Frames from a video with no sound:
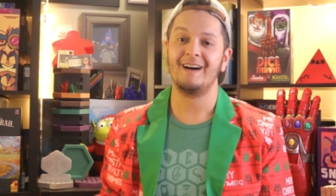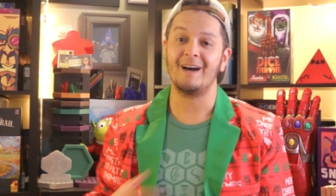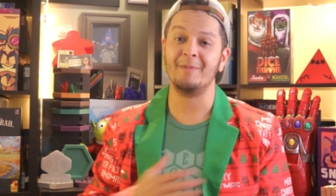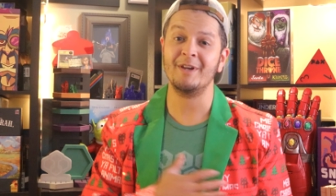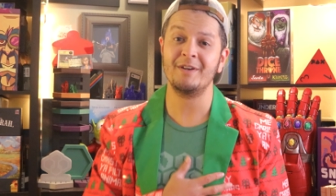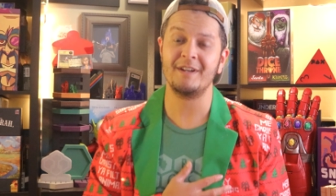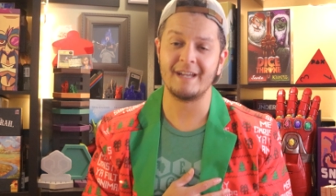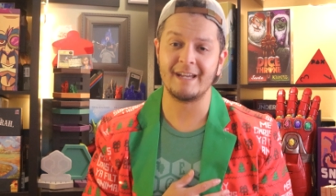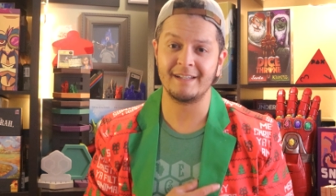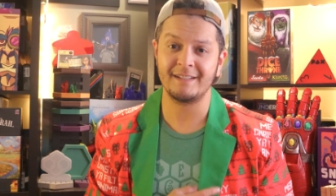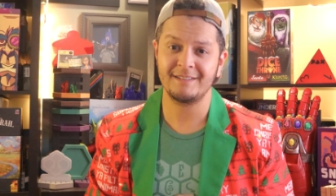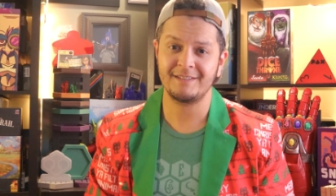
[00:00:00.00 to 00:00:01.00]
I'm here
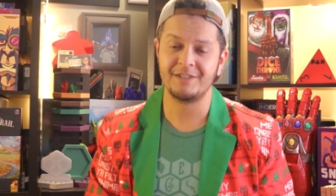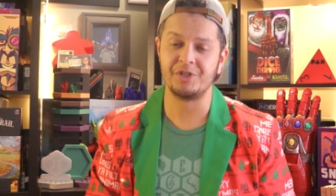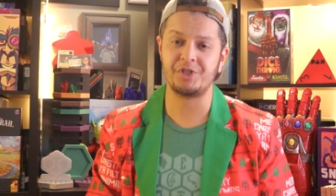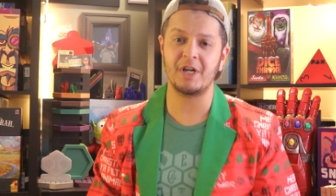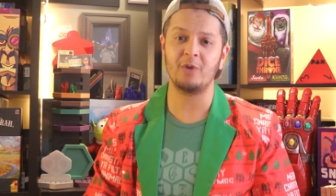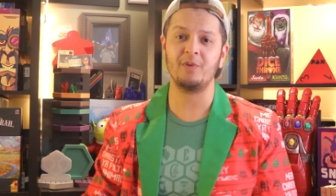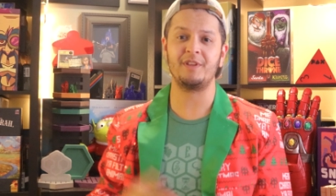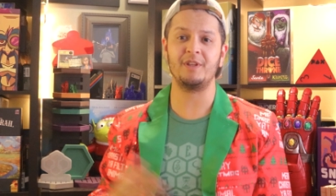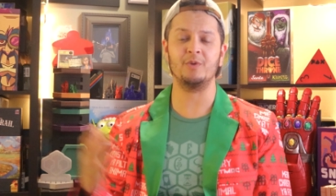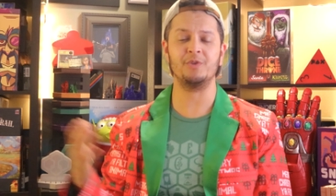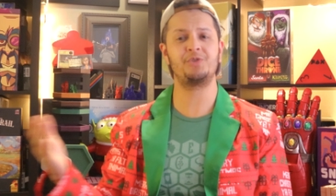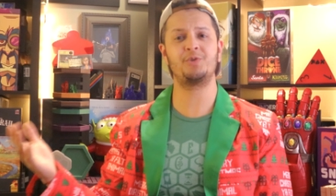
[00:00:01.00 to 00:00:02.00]
today to share with
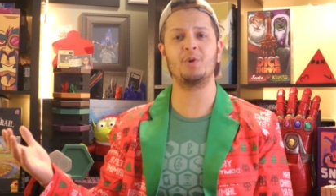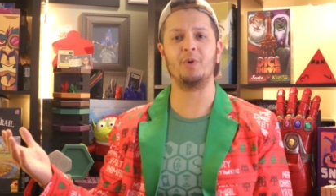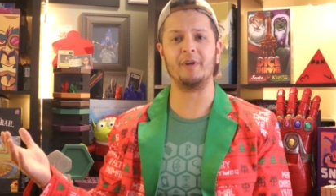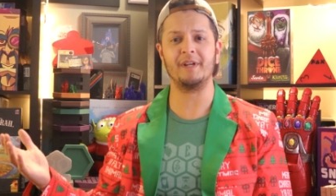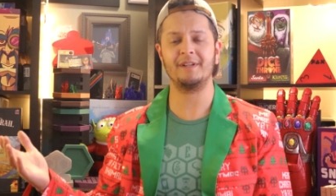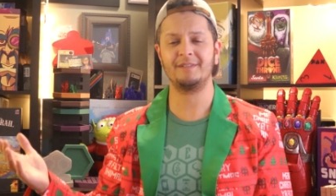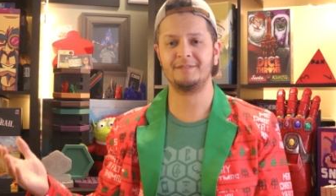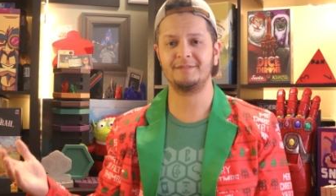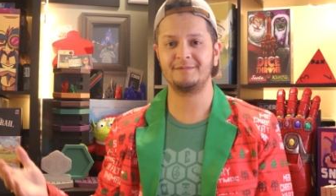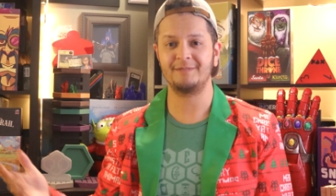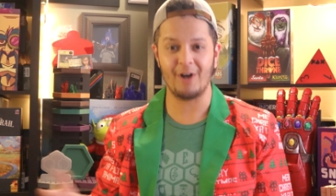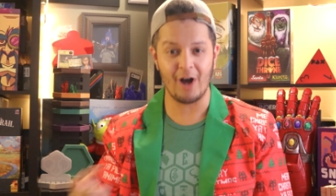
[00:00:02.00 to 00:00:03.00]
you a story
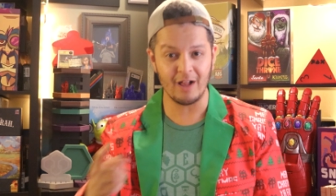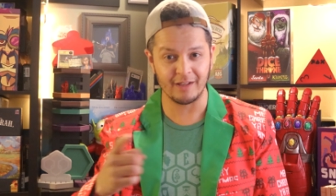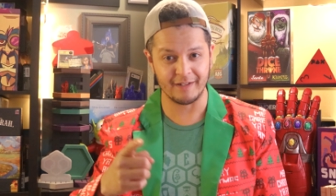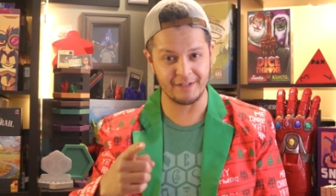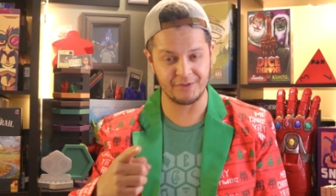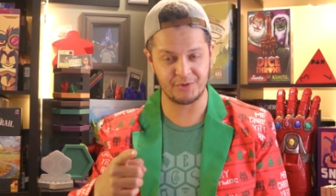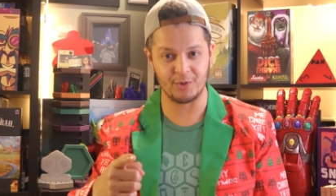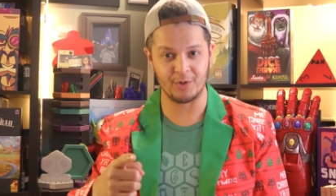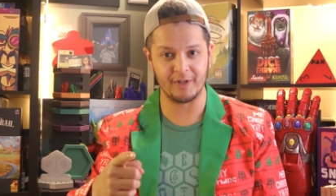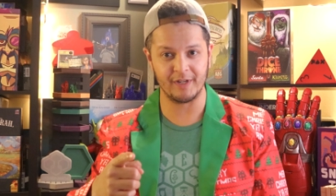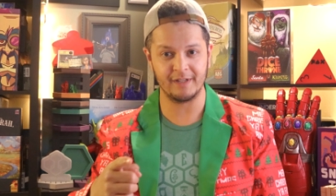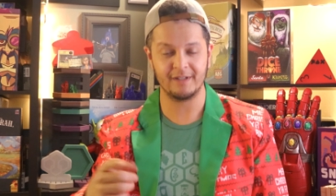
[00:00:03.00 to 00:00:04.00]
a holiday
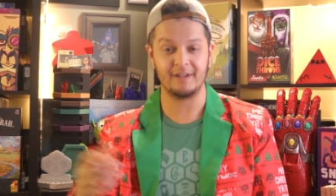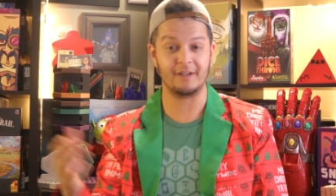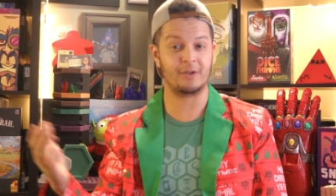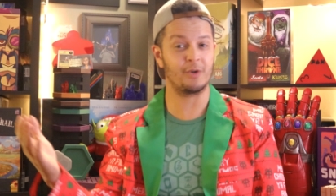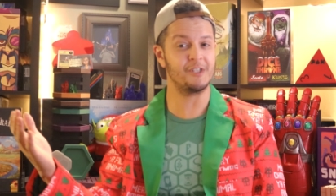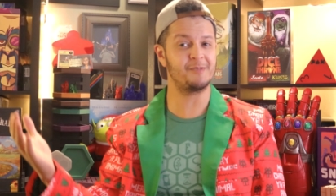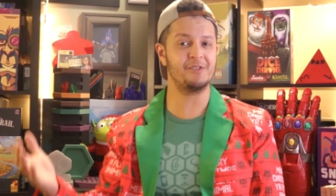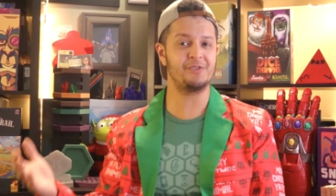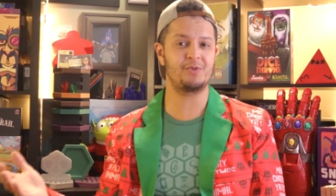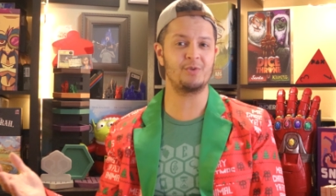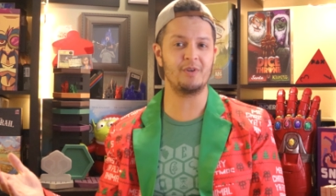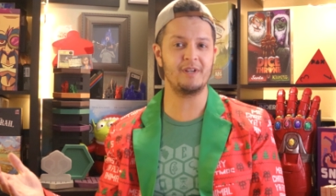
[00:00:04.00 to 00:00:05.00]
story, a Christmas
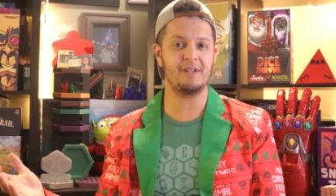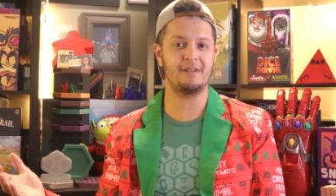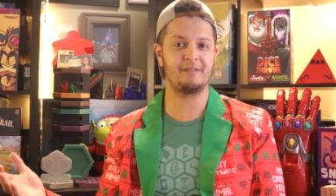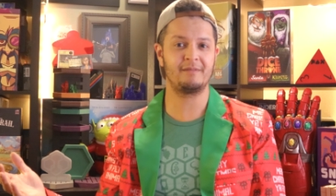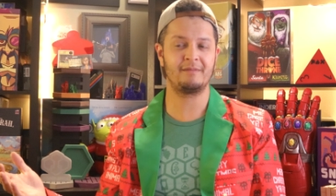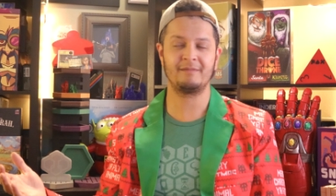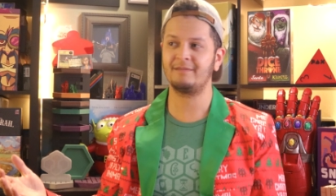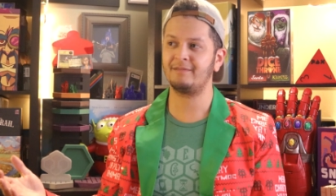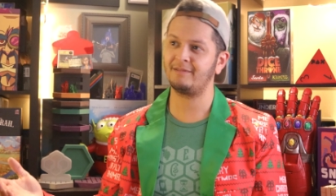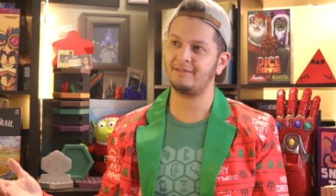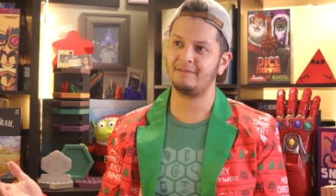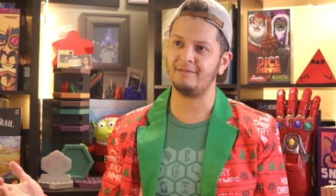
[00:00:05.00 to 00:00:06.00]
story?
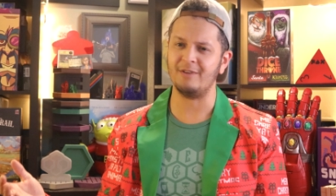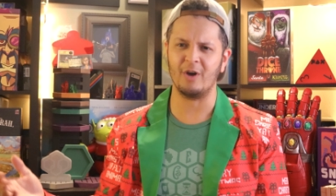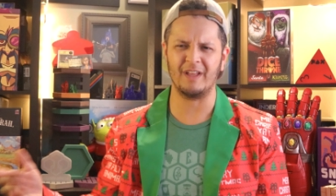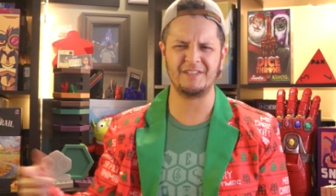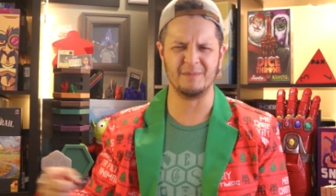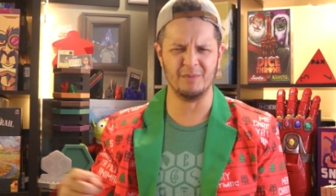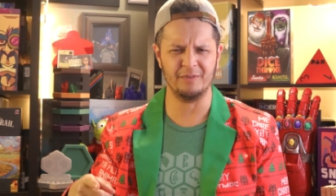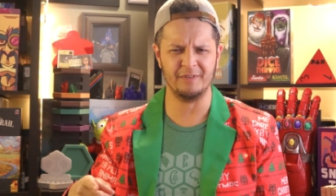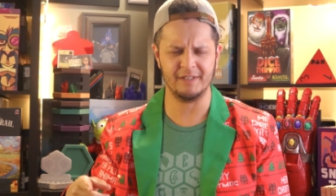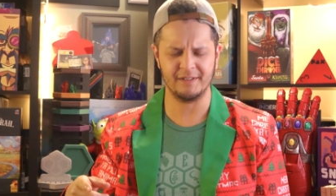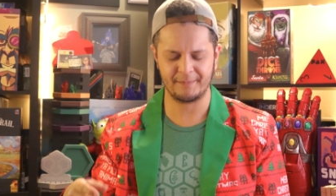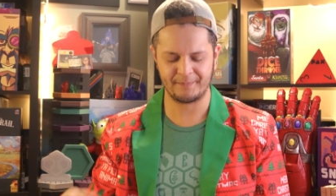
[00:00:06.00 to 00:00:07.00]
No, that's a
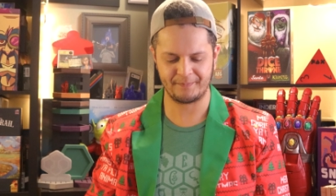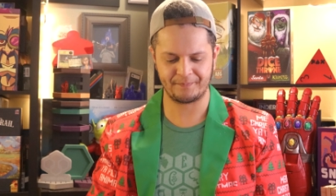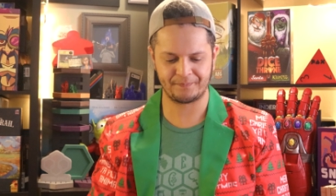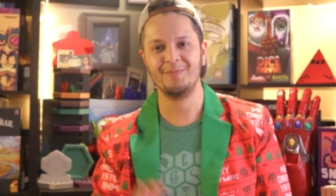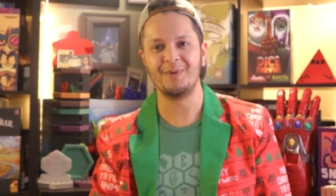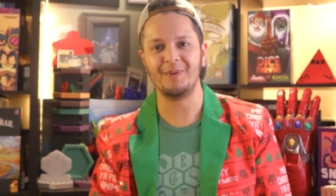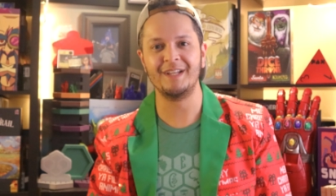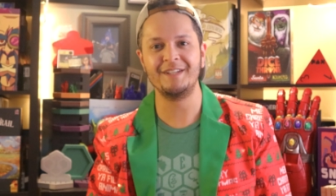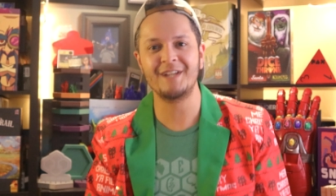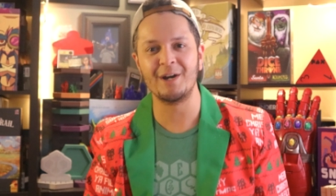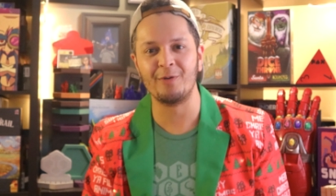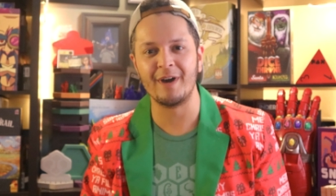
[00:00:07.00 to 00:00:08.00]
movie.
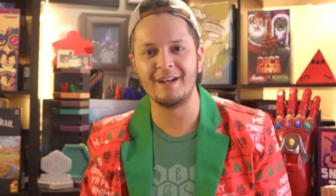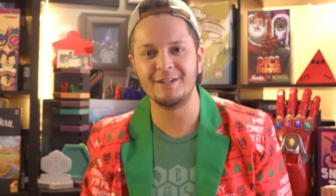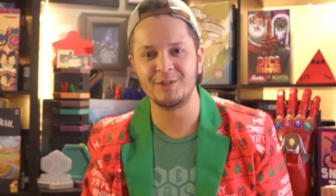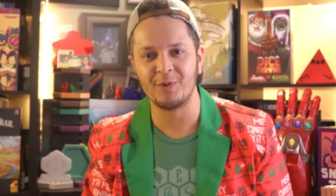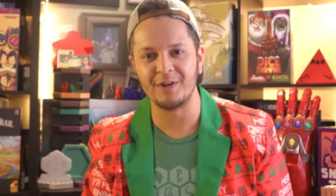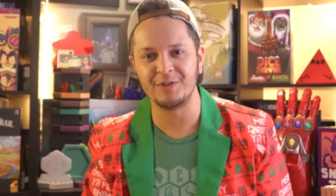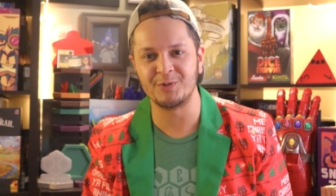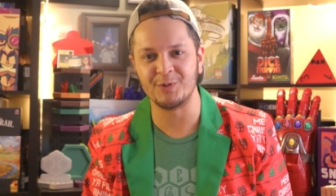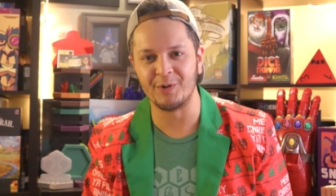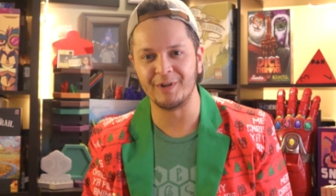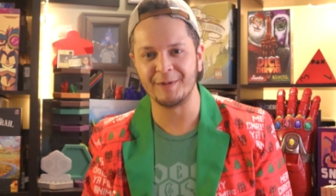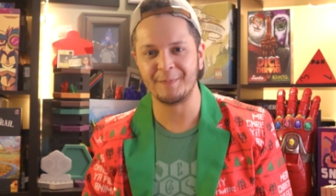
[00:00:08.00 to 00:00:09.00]
Let's get right into our
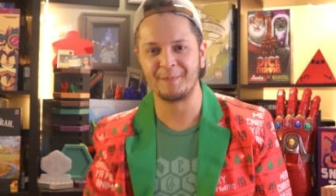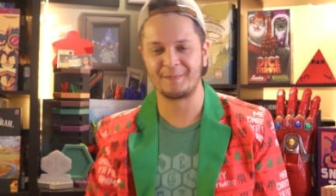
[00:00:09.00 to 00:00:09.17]
story.